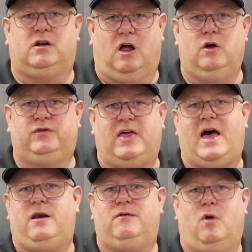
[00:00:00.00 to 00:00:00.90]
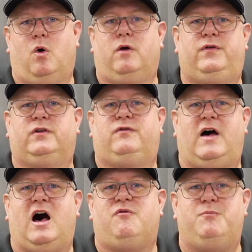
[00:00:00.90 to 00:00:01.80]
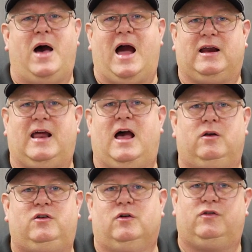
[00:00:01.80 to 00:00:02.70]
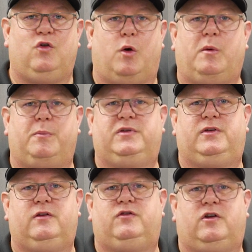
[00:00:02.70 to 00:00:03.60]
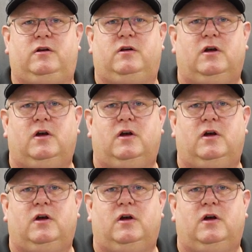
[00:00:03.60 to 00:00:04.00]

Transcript: close that orifice valve back down to its normal position